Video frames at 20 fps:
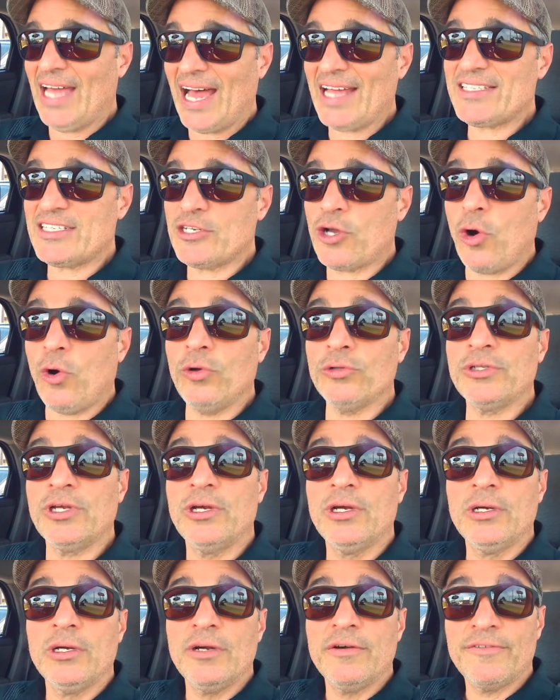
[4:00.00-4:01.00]
That's called
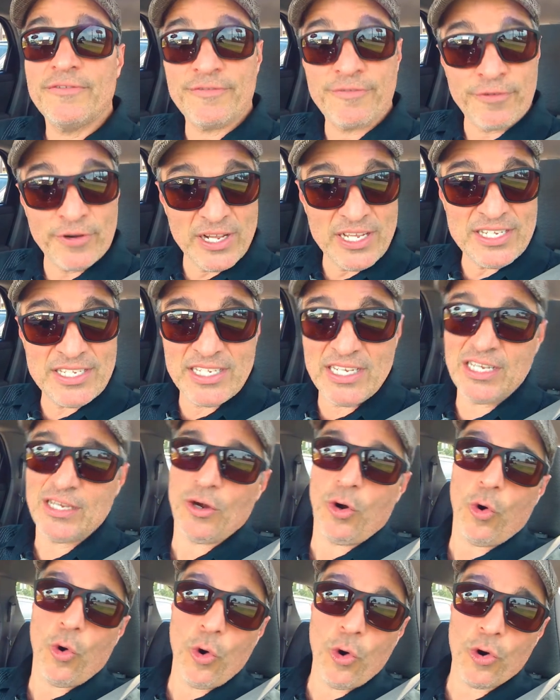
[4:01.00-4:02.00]
freezing,
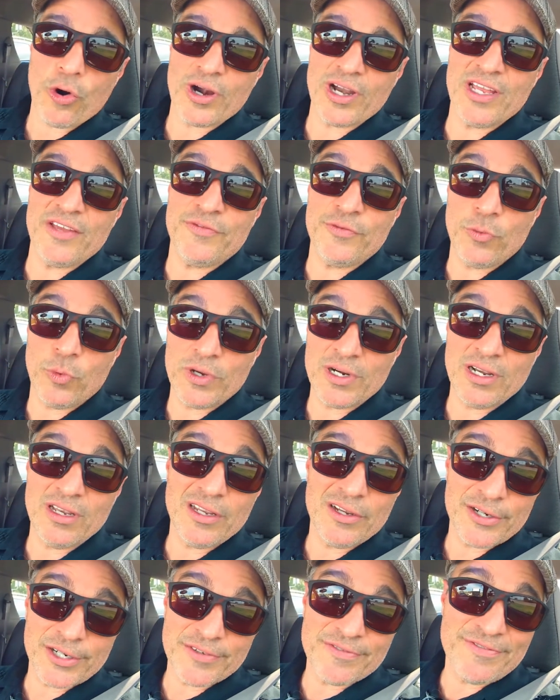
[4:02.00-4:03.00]
or if you want to
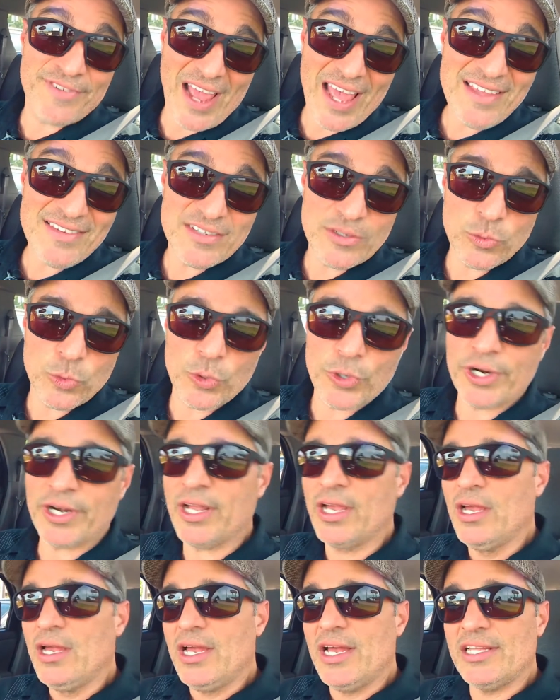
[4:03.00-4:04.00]
learn a fancy word,
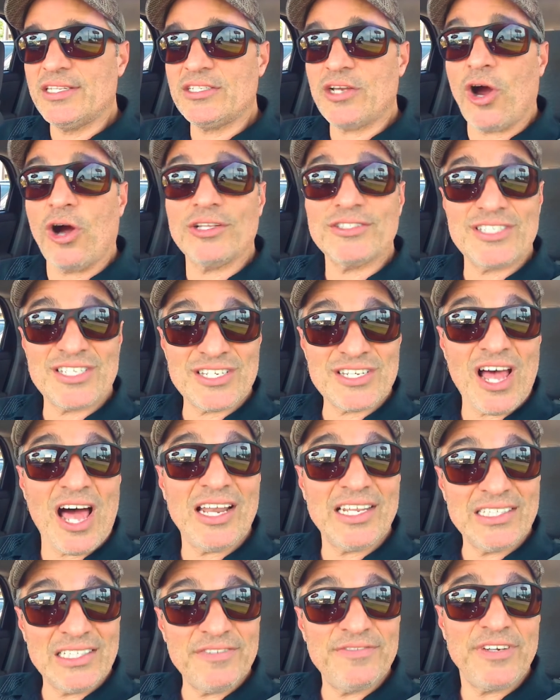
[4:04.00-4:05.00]
it's called
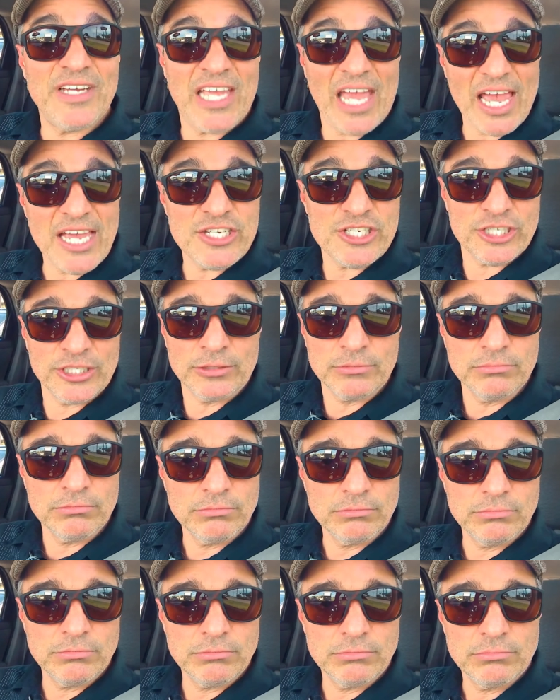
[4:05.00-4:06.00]
solidification
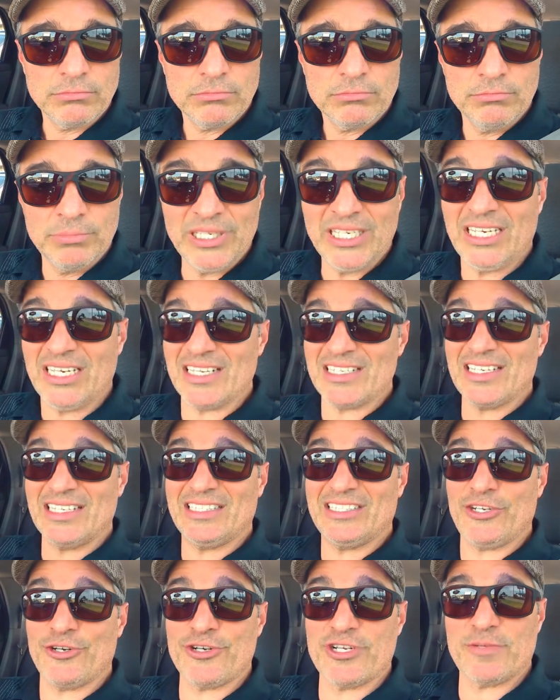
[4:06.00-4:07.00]
because it
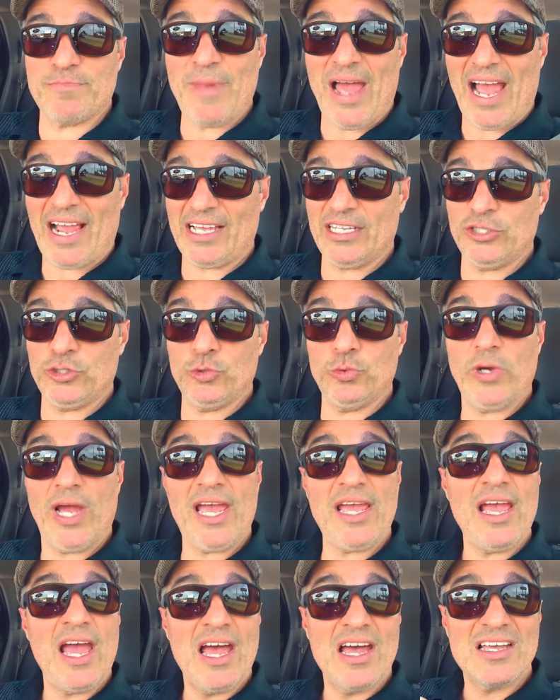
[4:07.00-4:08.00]
turns back into
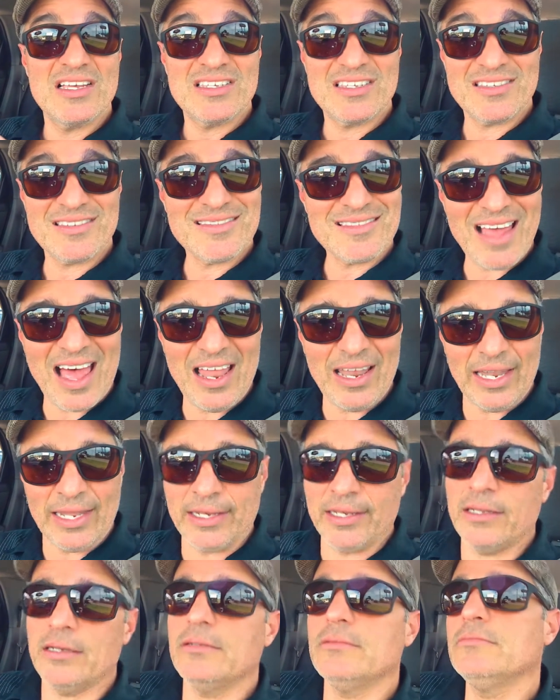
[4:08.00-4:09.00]
a solid.
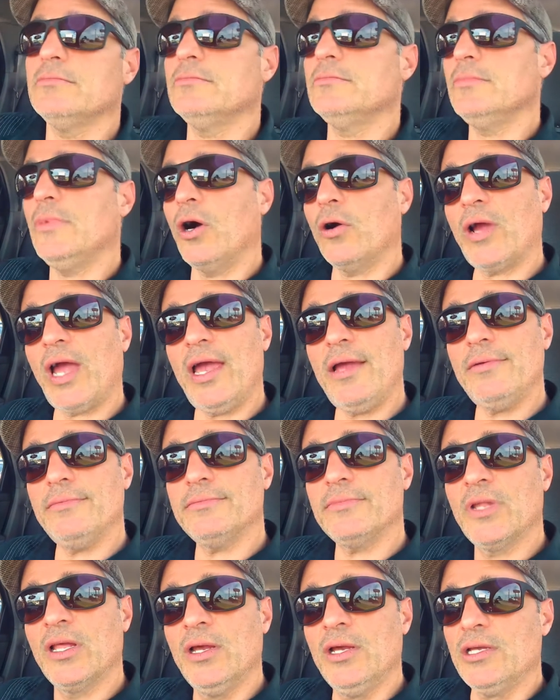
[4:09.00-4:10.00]
Okay?
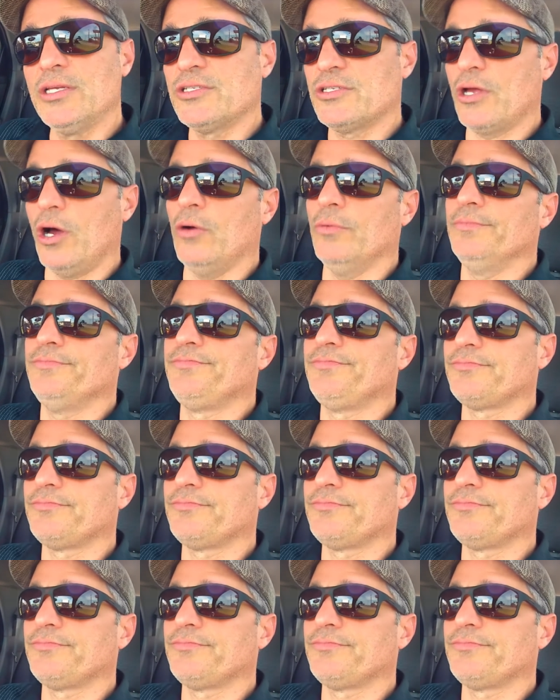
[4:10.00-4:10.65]
So,